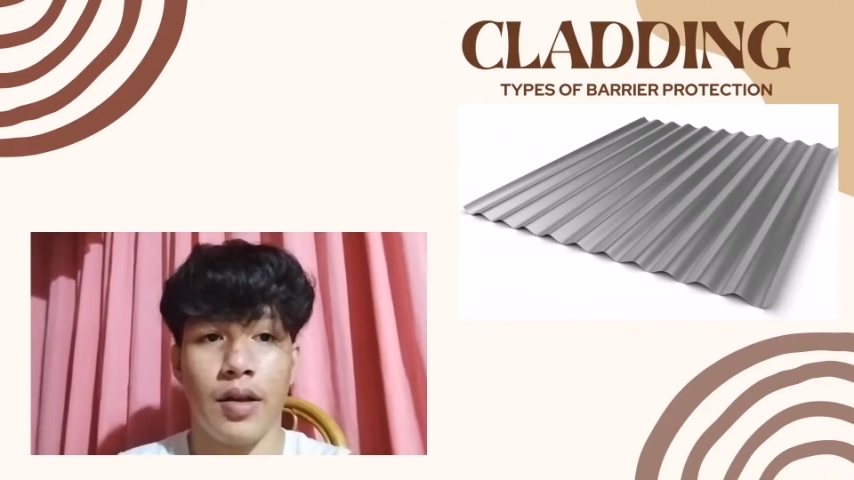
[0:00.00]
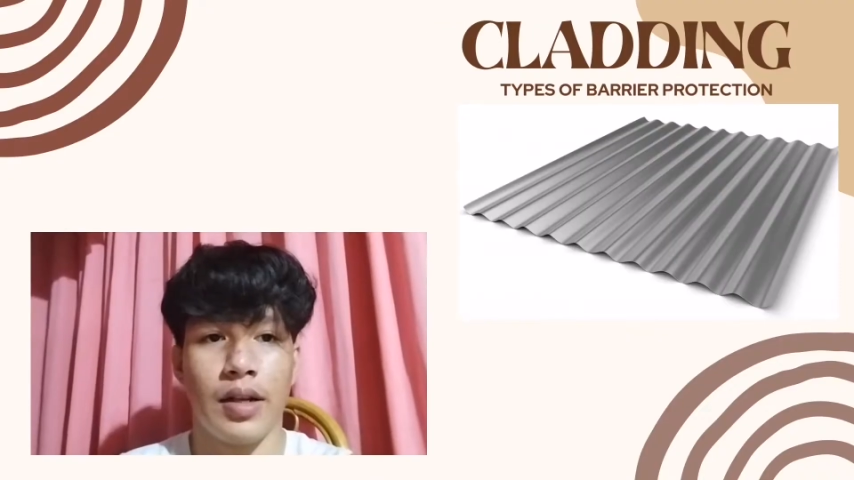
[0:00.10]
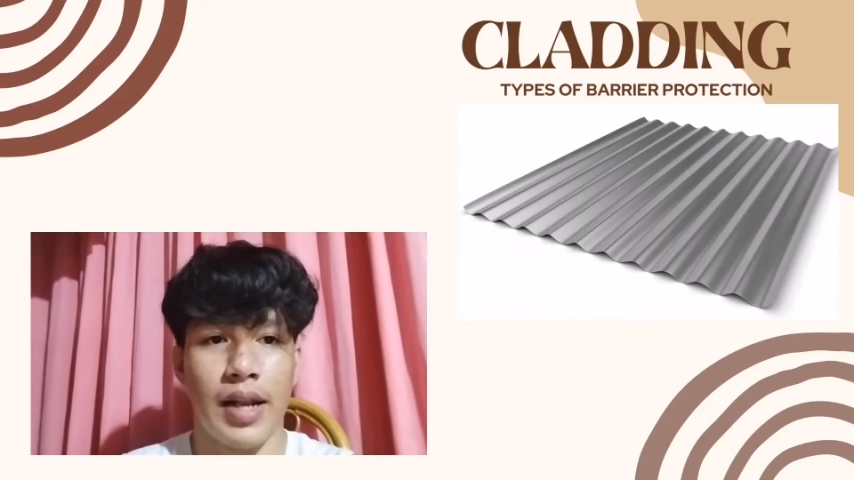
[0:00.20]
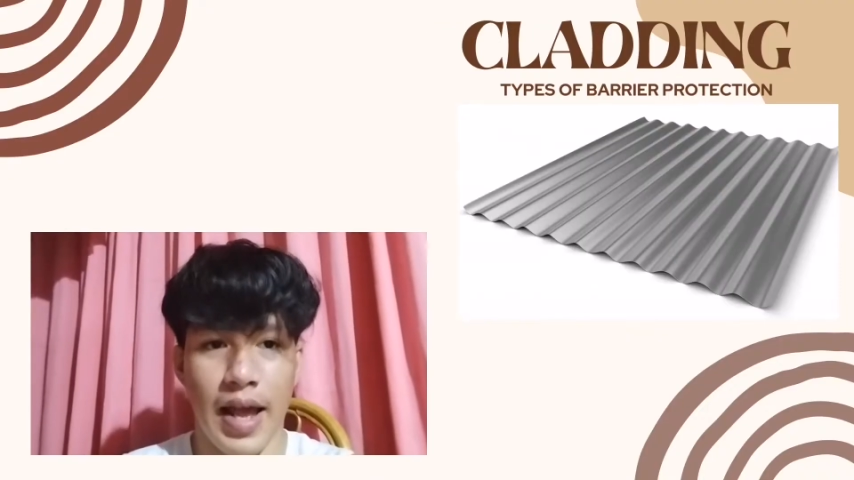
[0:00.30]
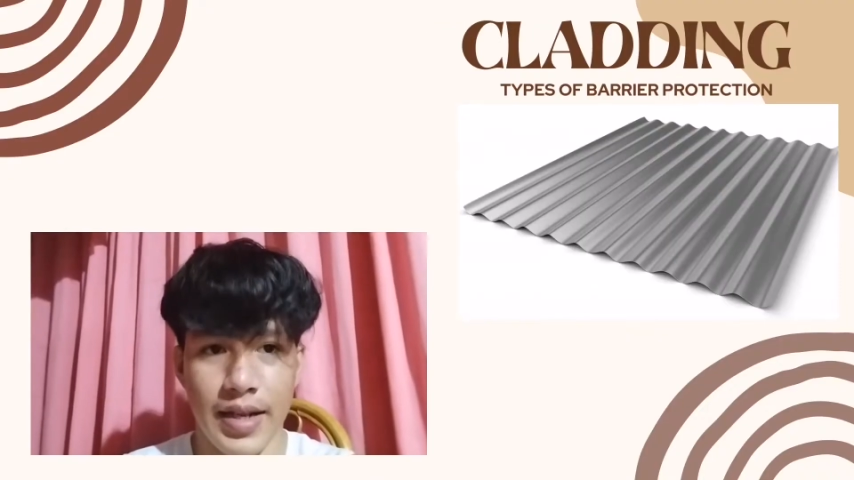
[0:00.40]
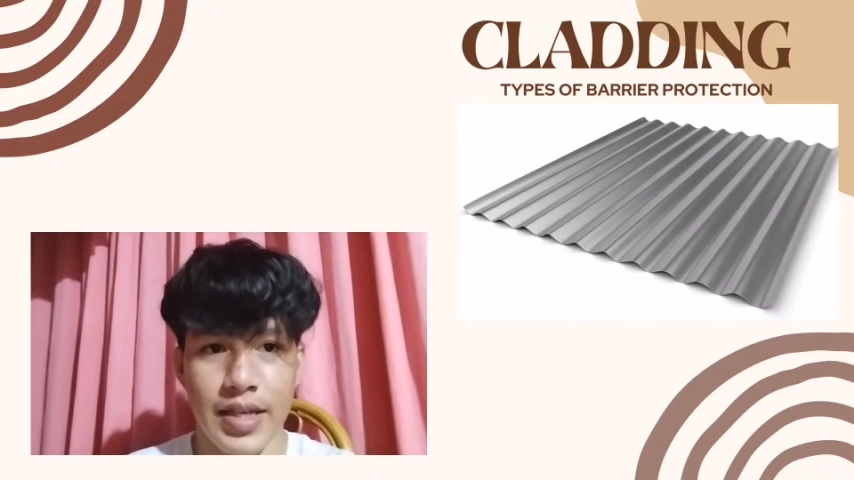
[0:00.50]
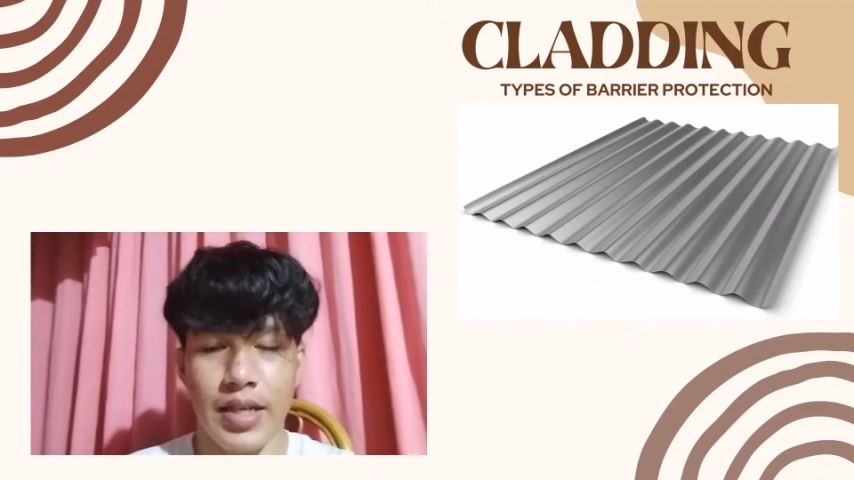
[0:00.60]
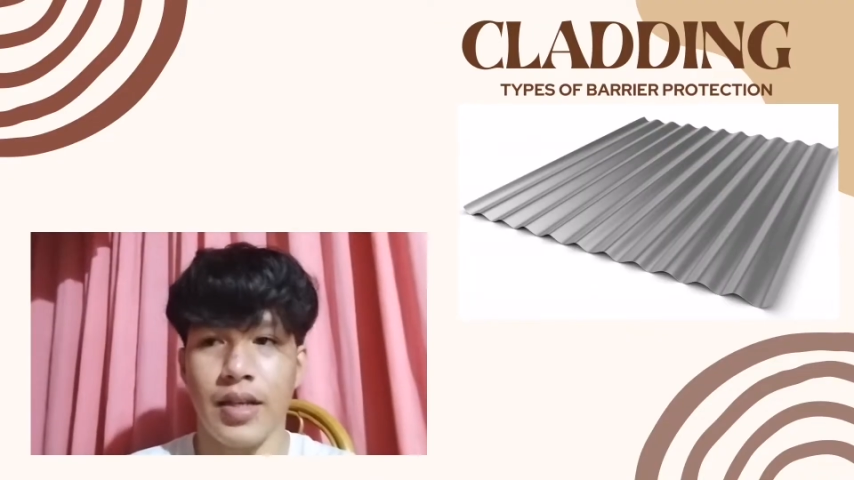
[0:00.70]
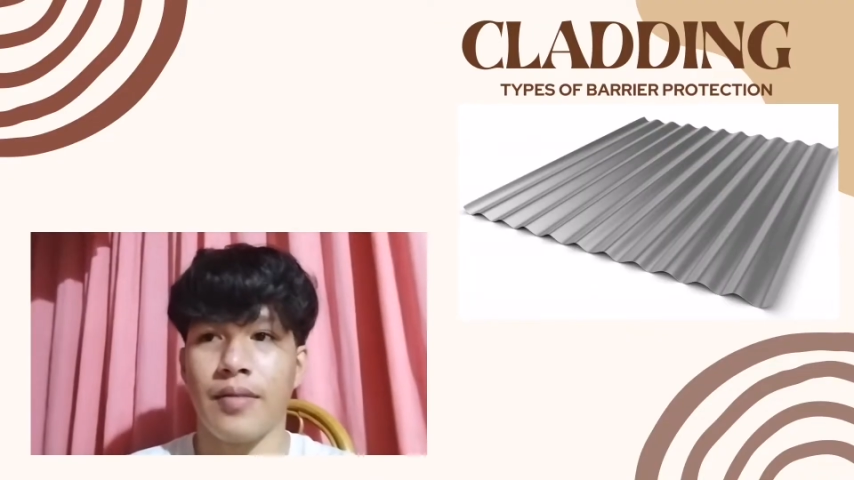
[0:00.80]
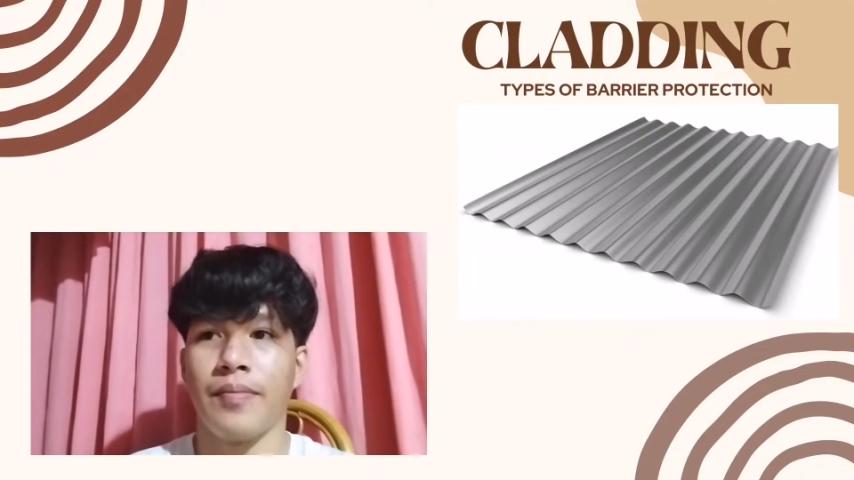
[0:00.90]
Cladding.
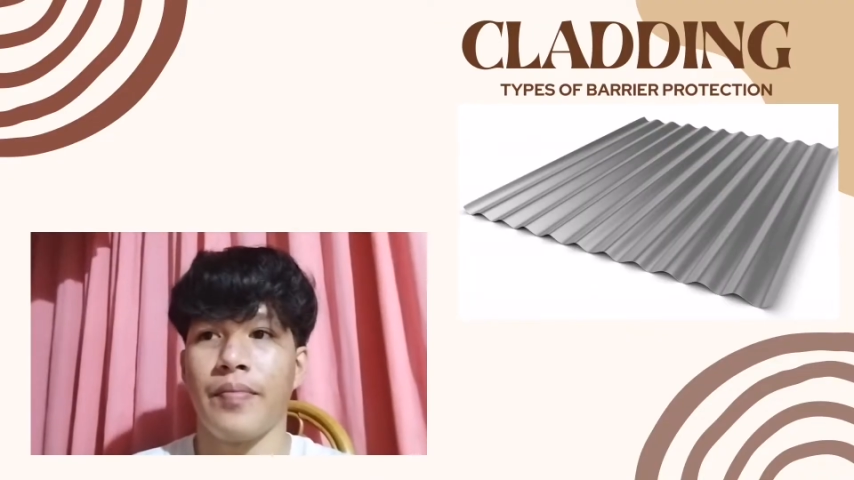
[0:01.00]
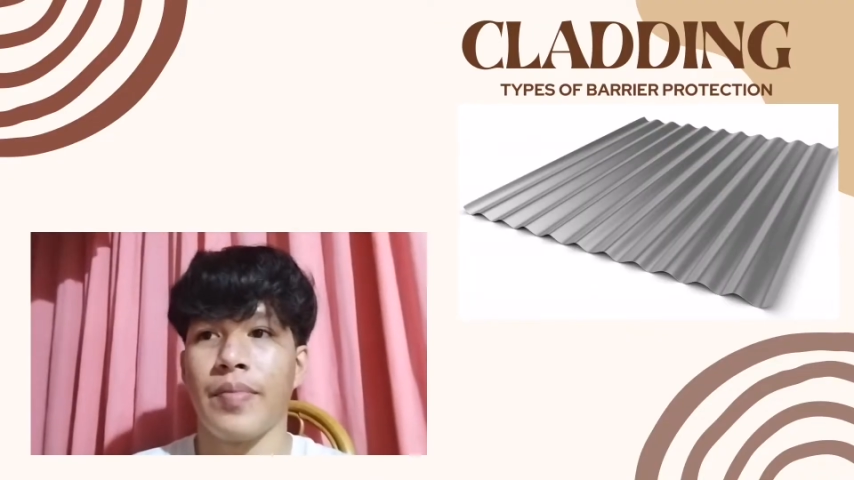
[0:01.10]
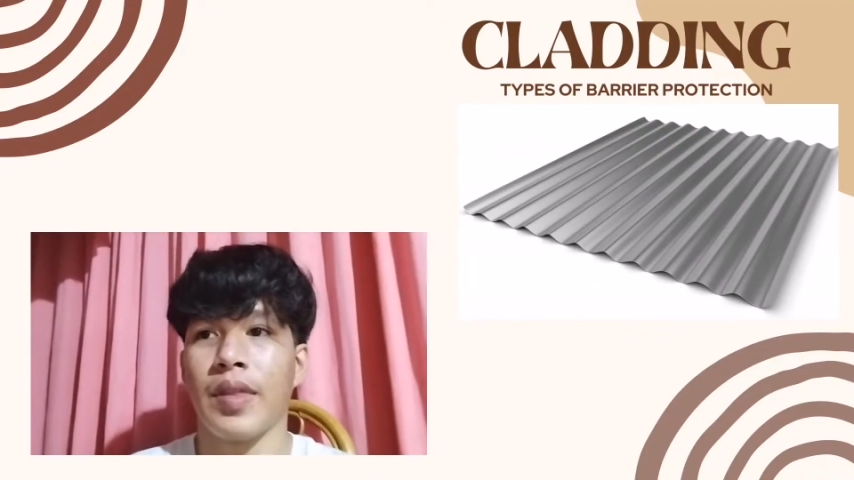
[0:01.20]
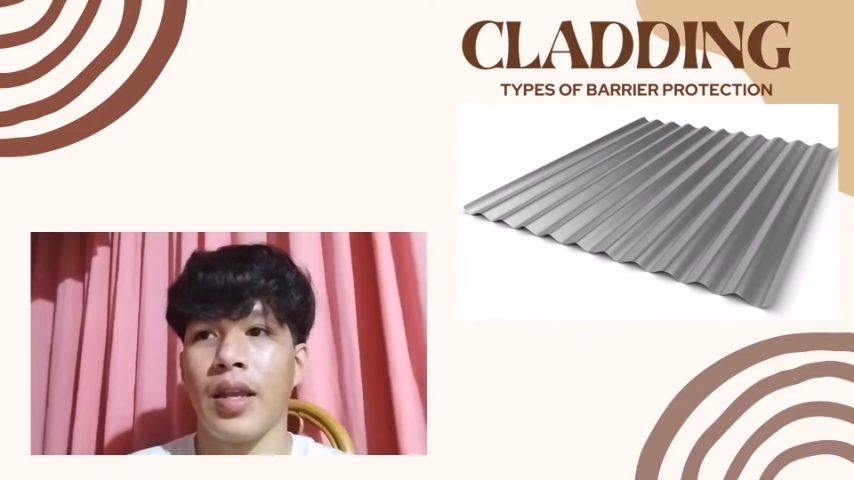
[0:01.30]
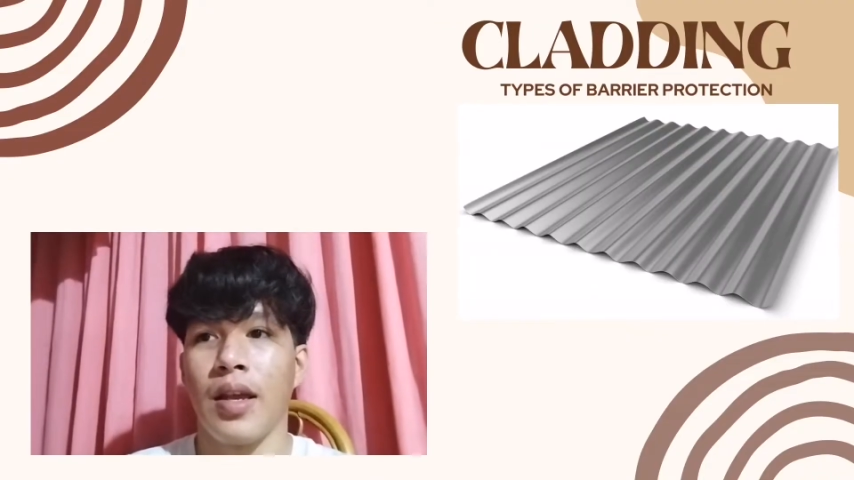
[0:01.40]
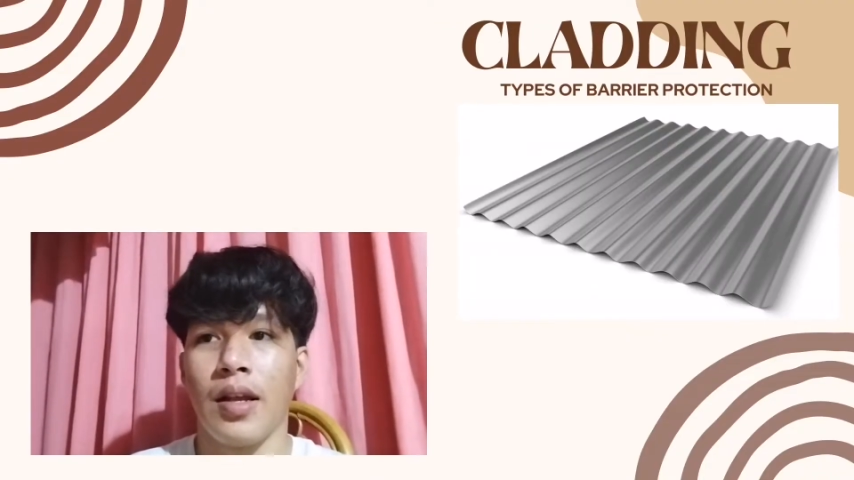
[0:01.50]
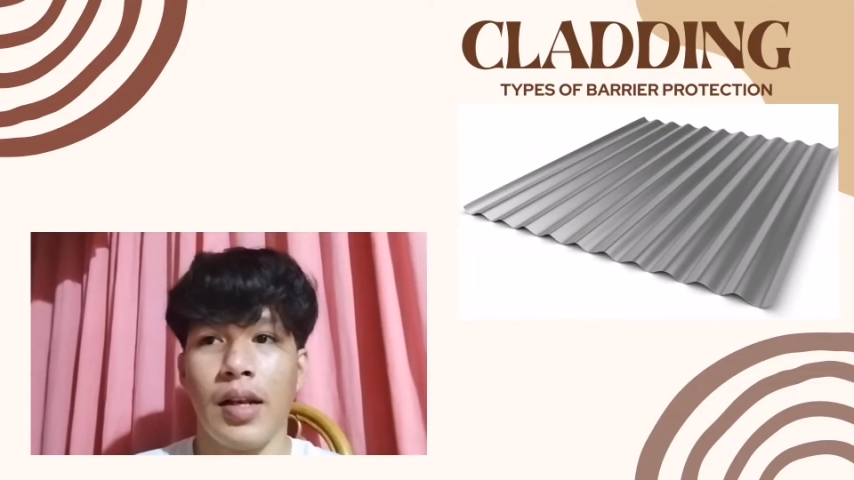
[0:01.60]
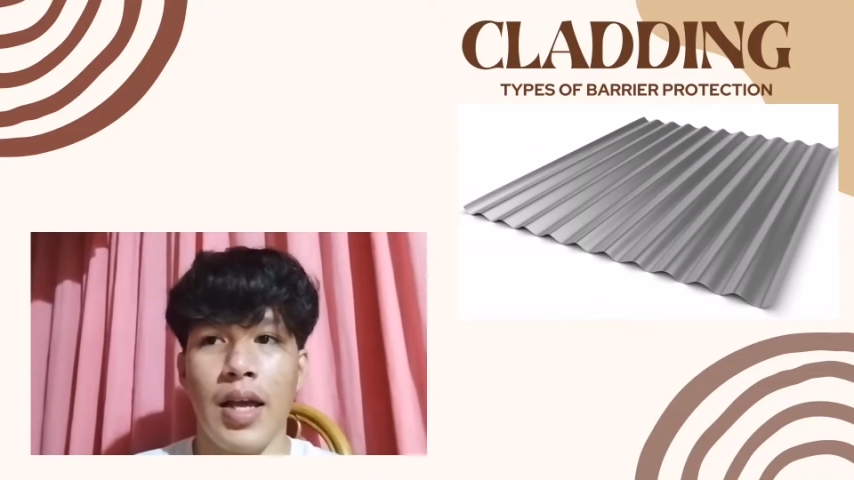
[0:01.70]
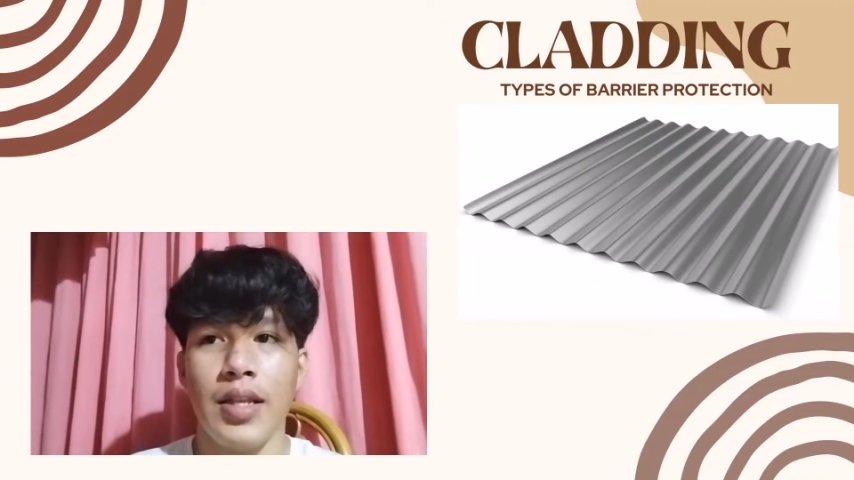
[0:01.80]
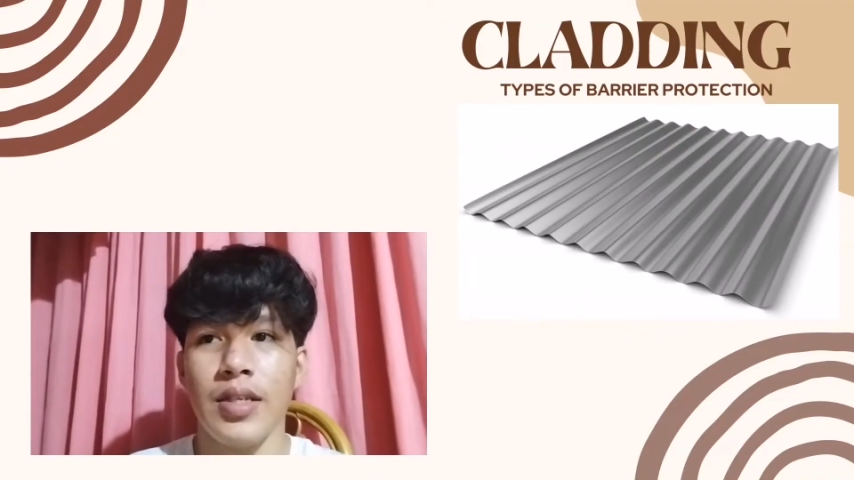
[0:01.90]

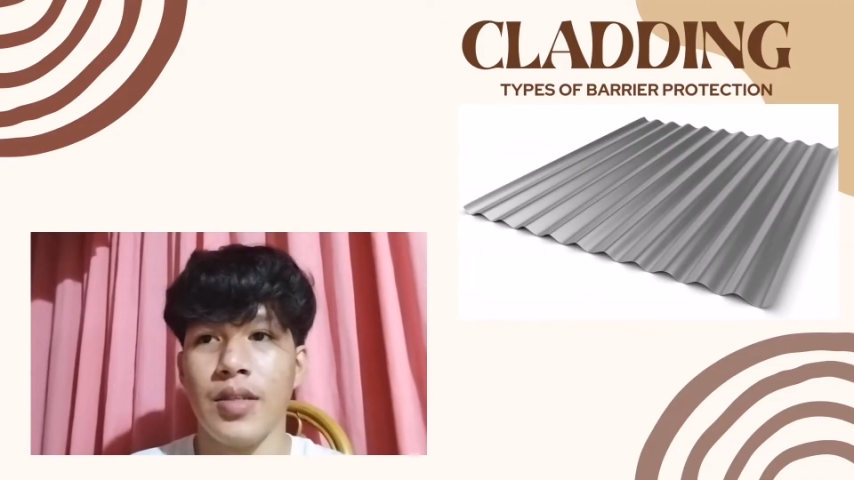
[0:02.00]
Cladding